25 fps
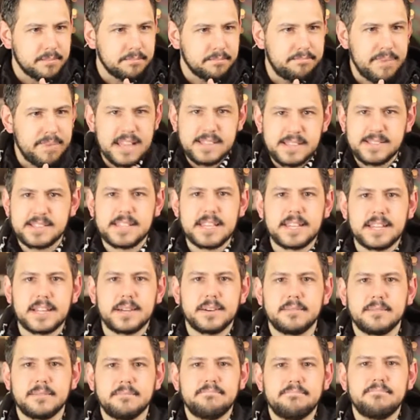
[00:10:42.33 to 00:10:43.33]
basic,
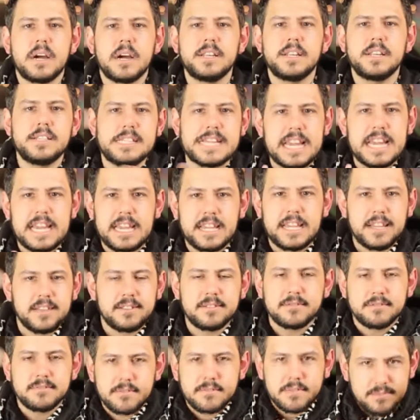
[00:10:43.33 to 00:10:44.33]

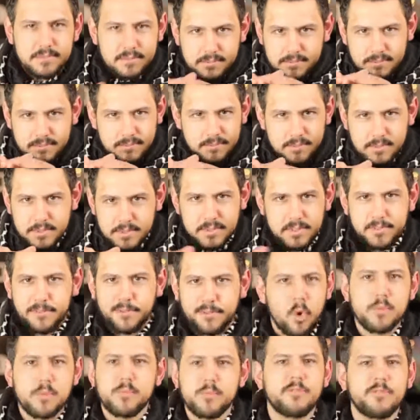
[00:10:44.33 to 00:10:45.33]
mundane
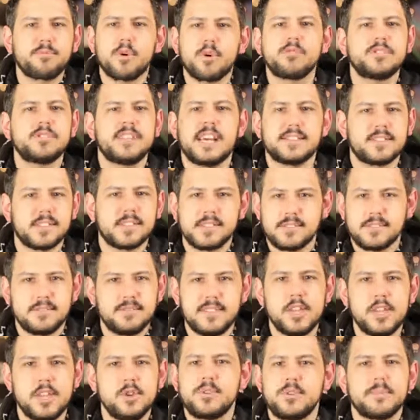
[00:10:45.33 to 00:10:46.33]
form of protest
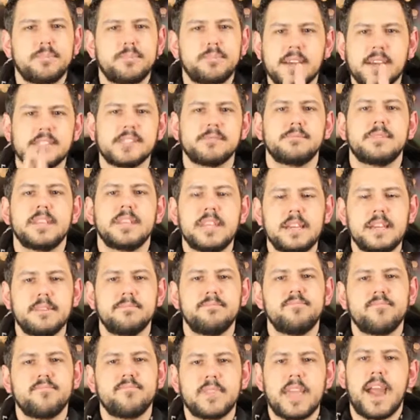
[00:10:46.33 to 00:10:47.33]
that you could
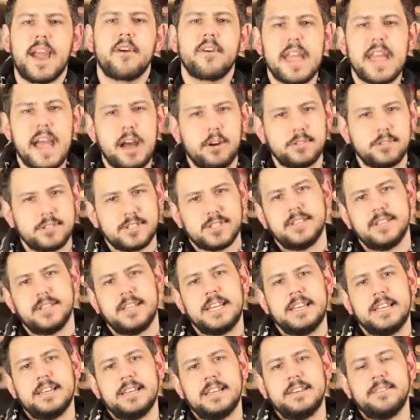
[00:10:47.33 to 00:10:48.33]
possibly carry out,
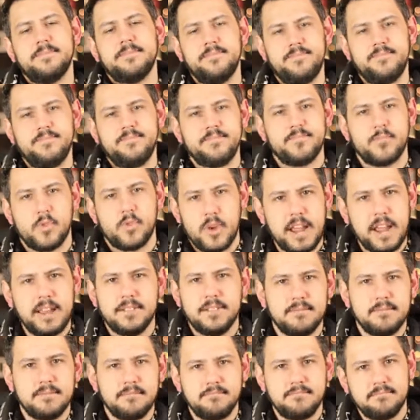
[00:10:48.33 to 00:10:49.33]

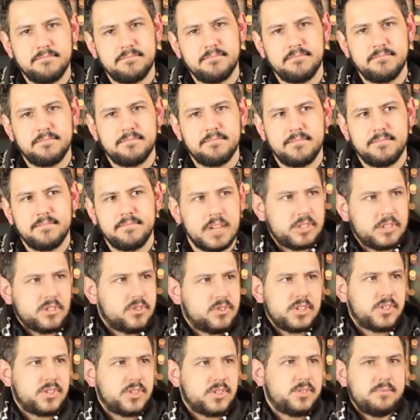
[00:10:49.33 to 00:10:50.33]
right?
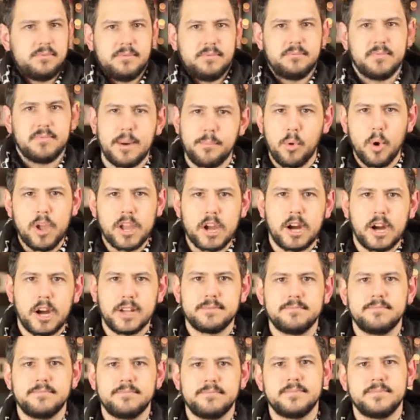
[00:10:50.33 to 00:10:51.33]
It's just a
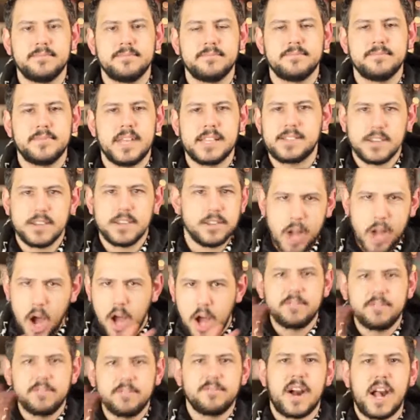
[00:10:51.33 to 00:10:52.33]
boycott. It's a
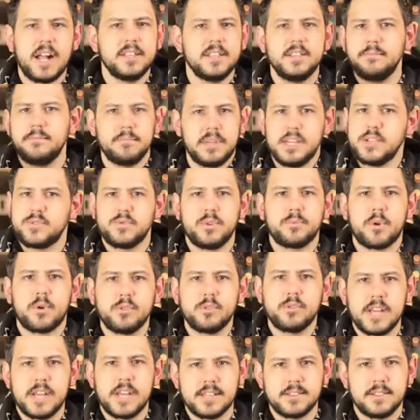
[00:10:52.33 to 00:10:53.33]
non-violent, peaceful
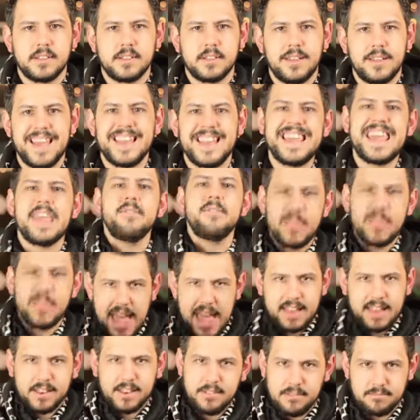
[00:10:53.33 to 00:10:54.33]
protest. And even
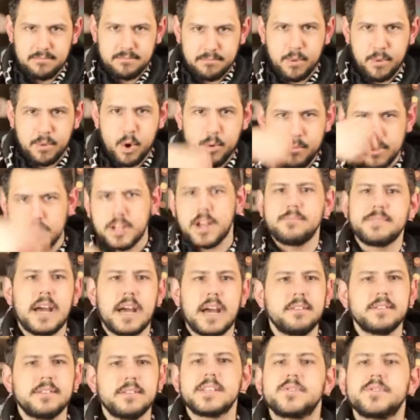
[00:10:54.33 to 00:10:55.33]
that, Bowman comes
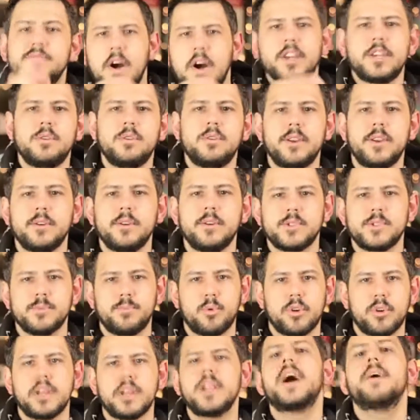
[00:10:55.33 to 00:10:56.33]
out and says, fuck you, I don't
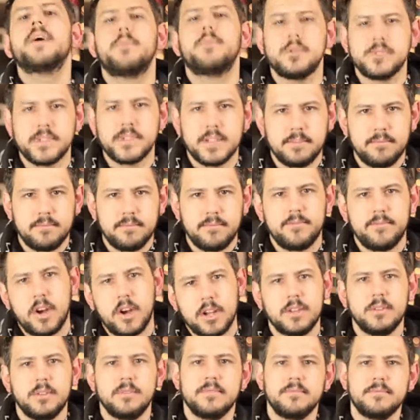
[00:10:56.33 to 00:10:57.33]
support it, I oppose it,
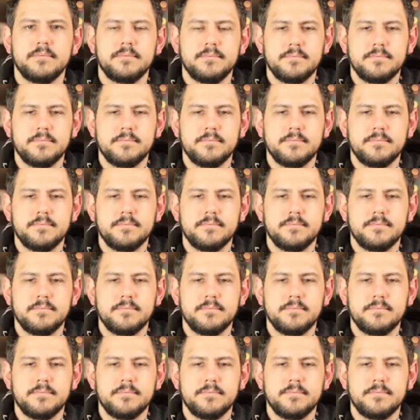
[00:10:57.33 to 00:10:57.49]
fuck you.